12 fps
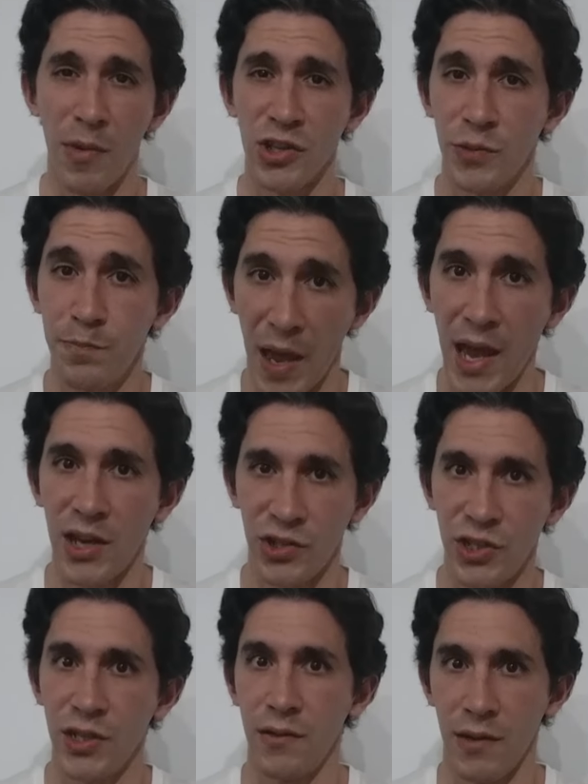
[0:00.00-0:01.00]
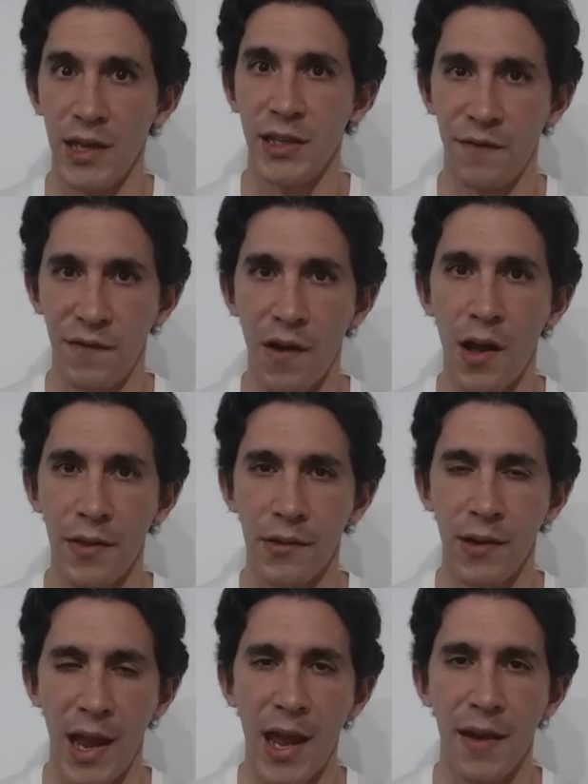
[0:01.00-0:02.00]
much passion his
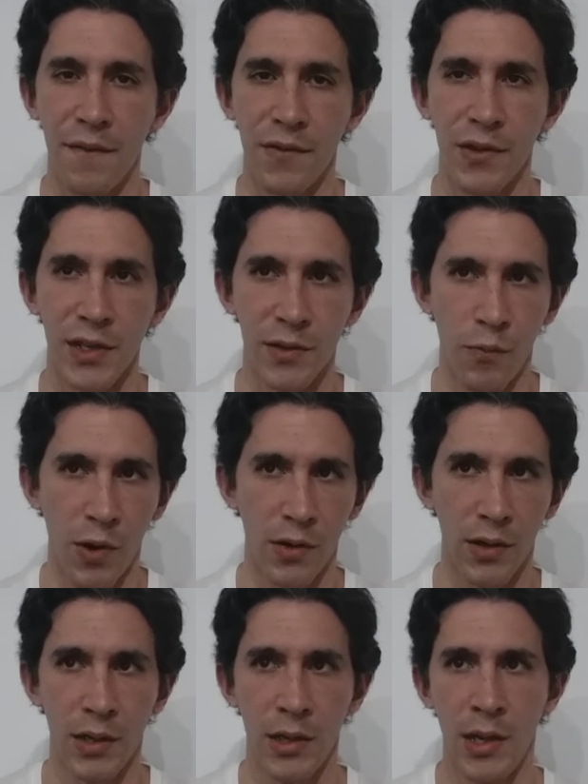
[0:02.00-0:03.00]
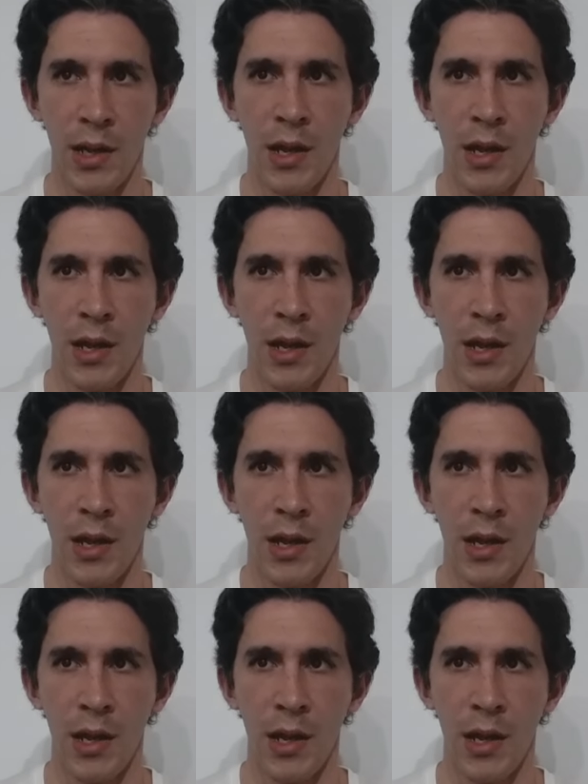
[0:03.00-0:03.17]
father had for this work.